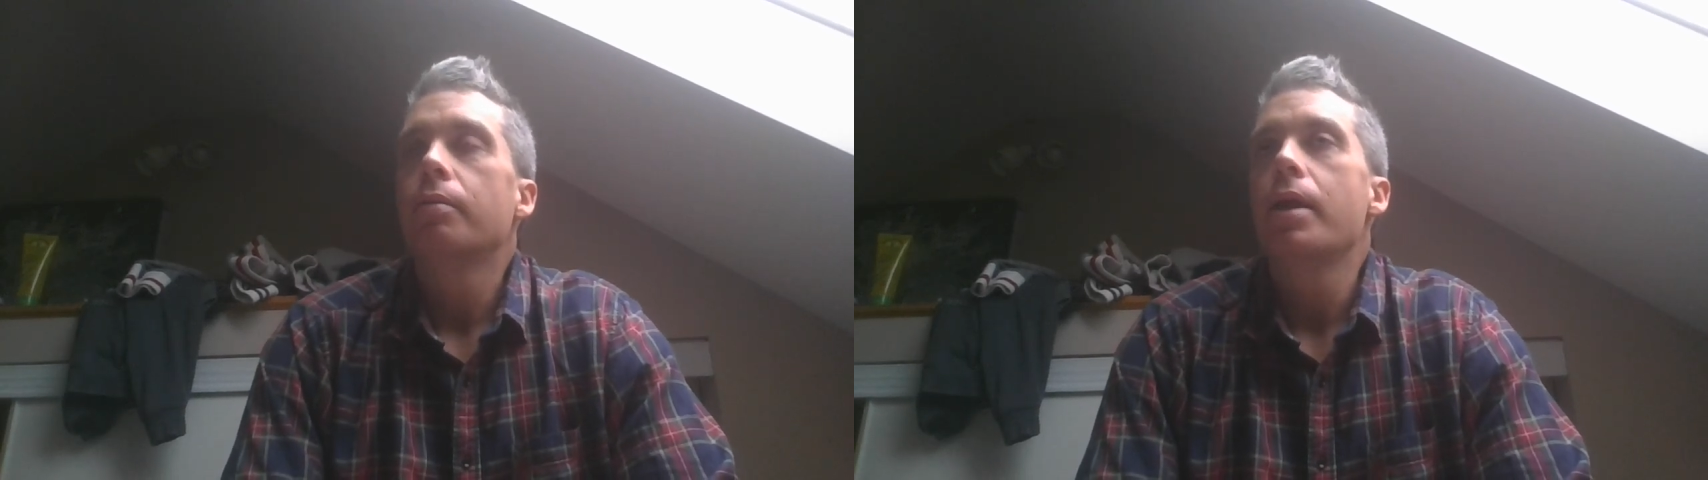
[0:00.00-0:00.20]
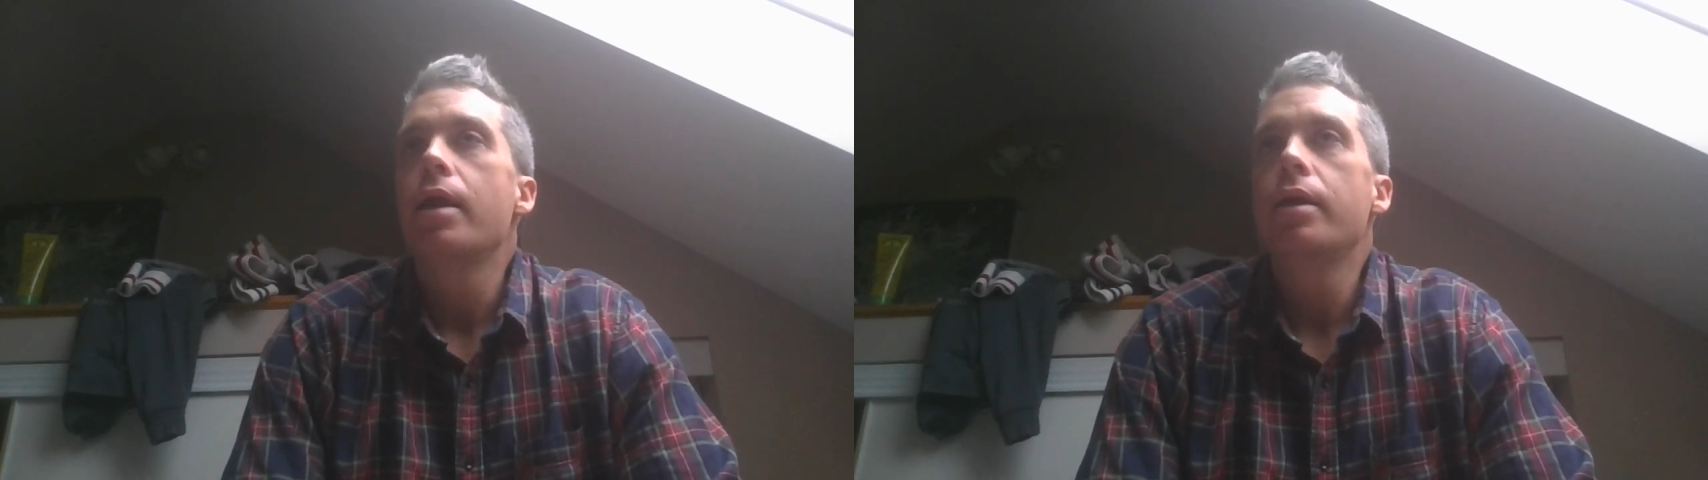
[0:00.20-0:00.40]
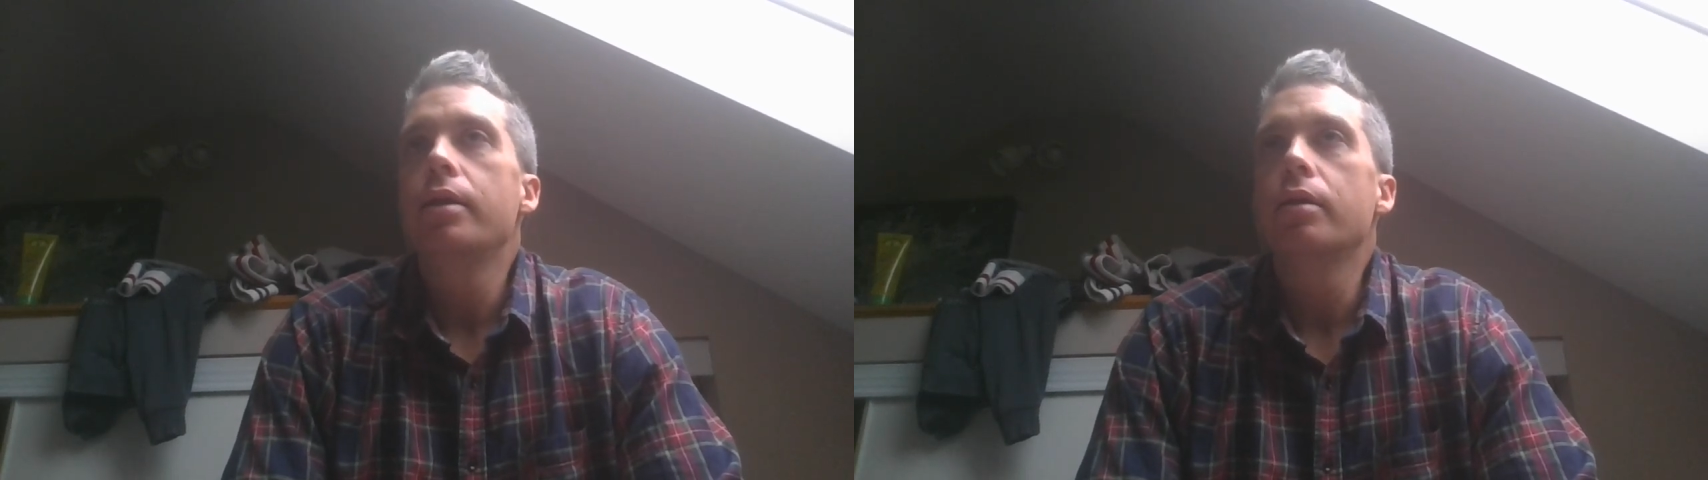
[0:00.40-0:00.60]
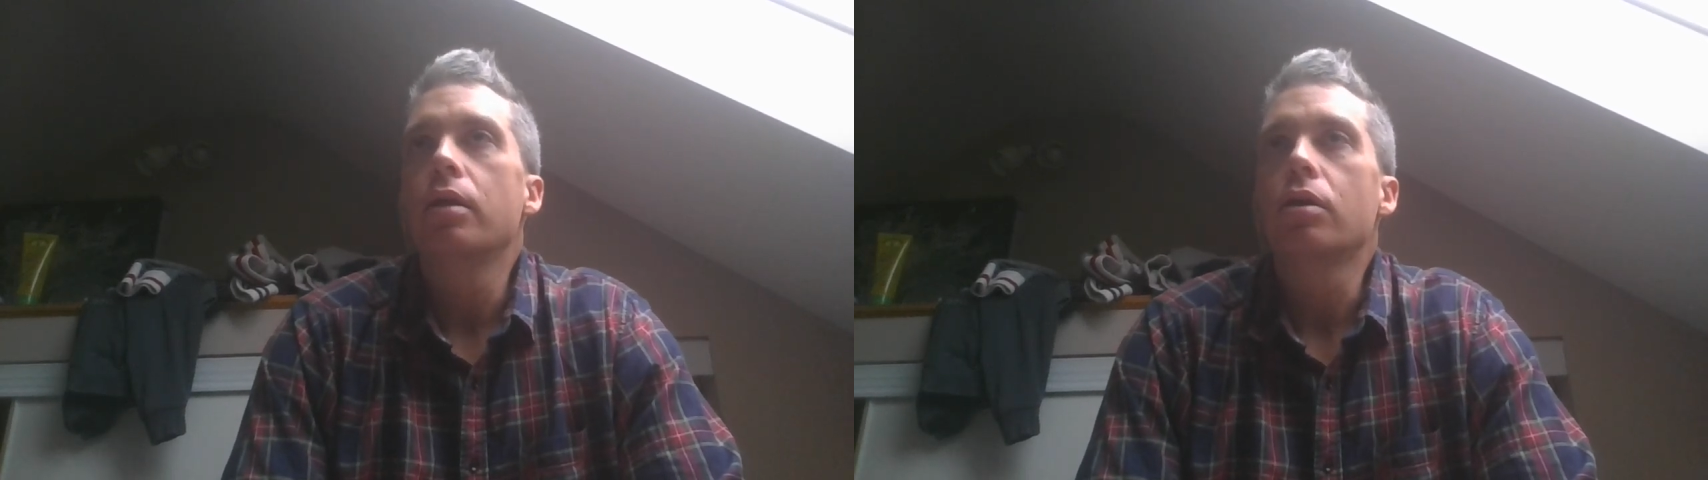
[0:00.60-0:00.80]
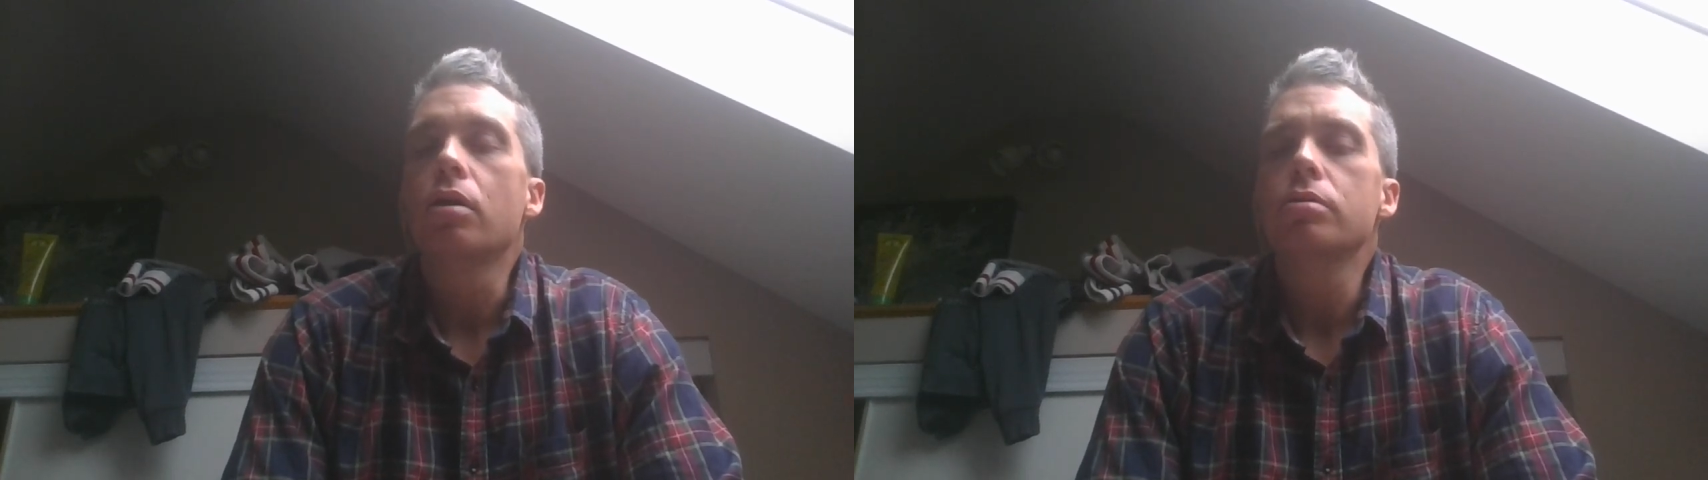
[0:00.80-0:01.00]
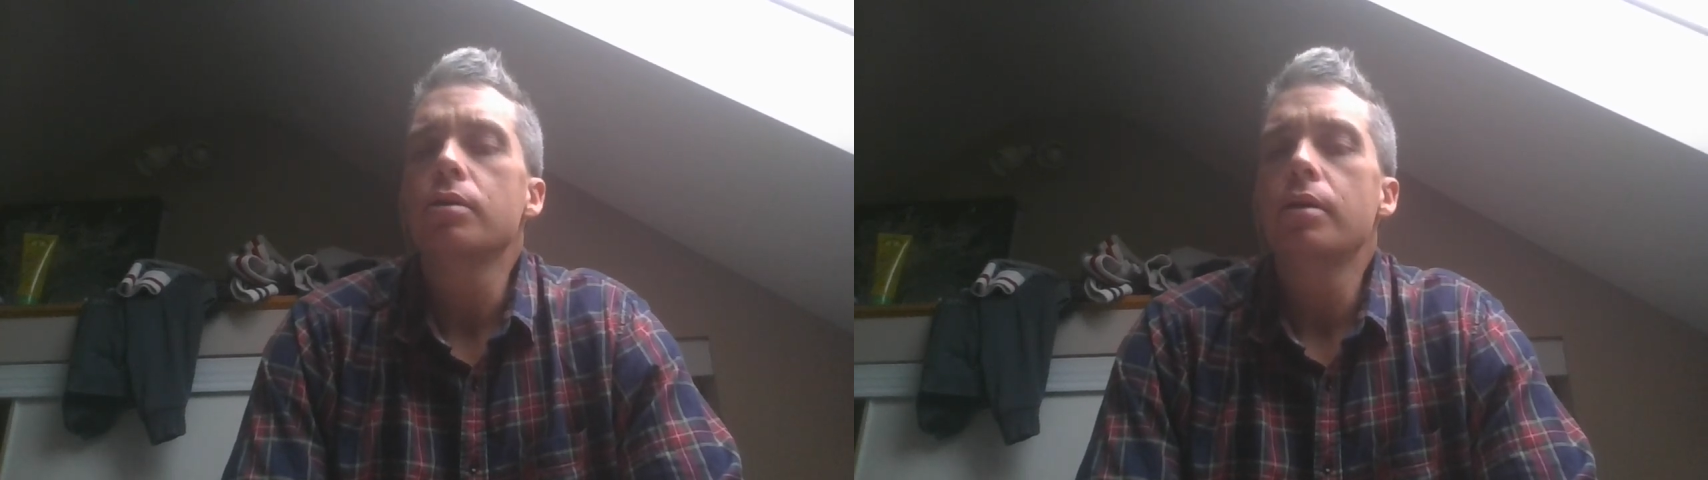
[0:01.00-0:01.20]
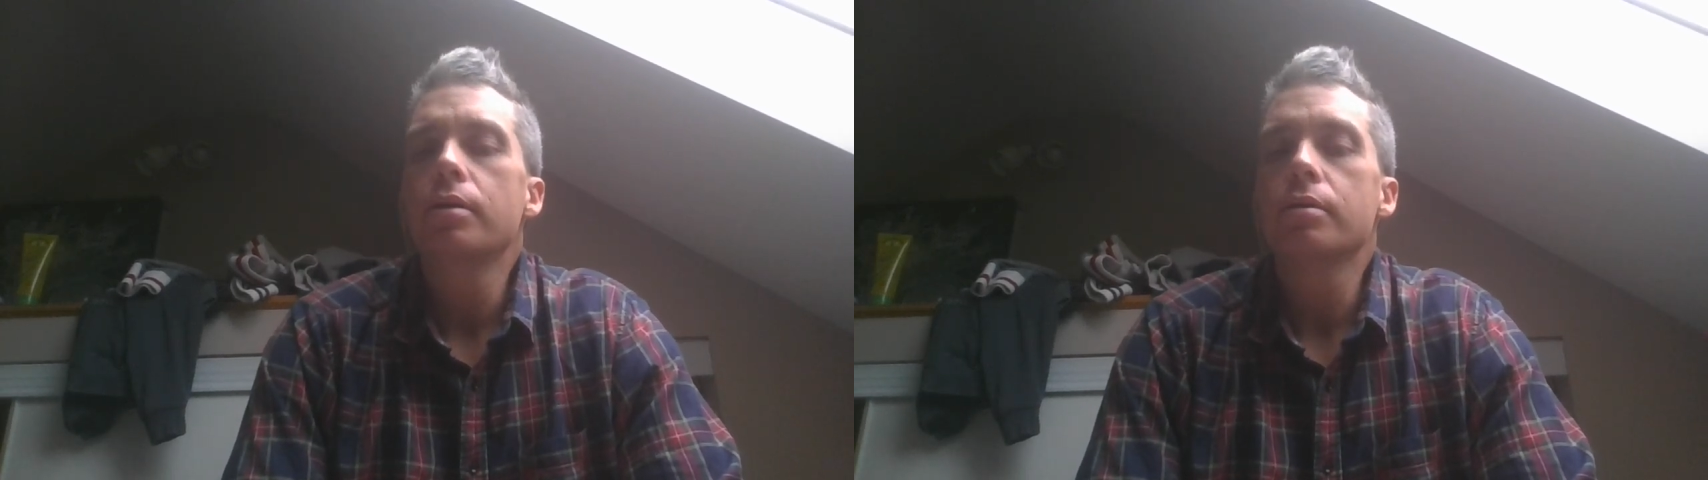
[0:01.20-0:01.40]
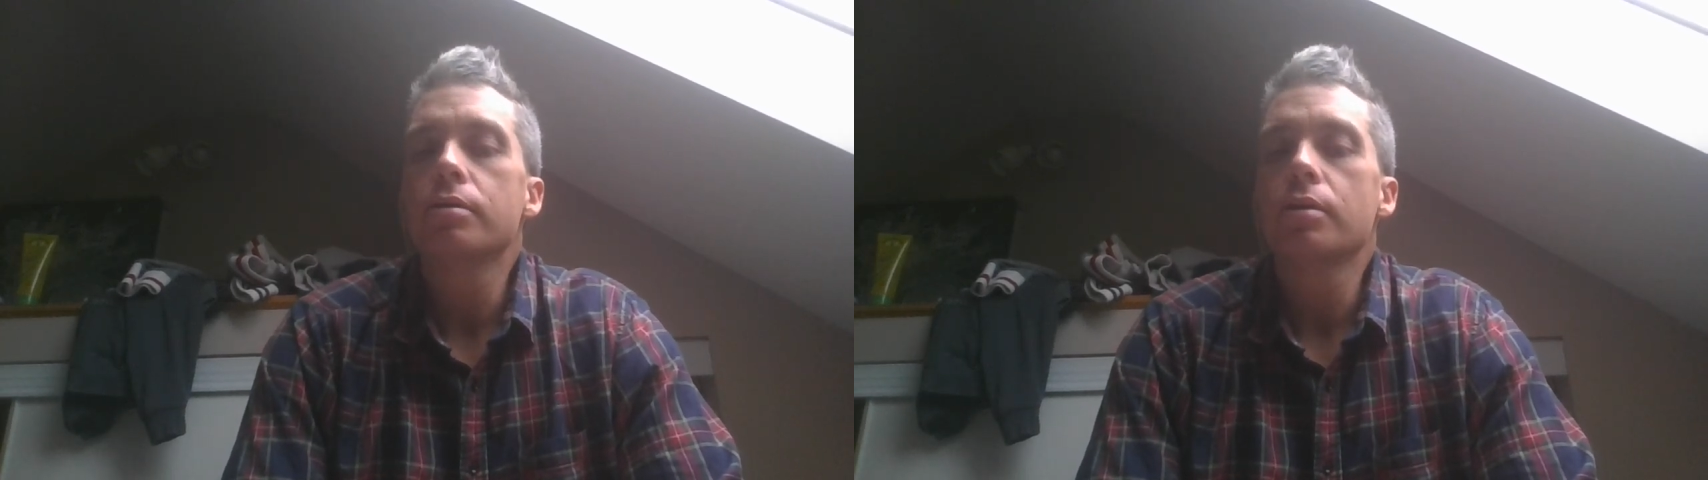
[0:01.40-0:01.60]
and
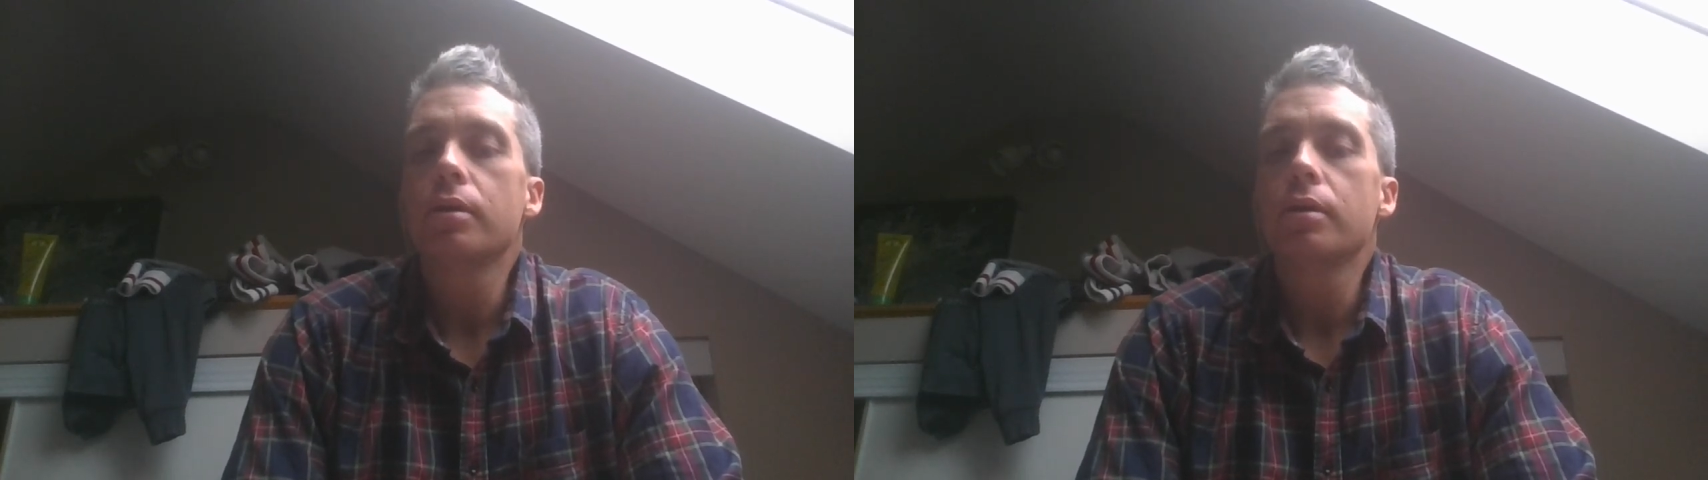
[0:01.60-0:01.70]
consonants.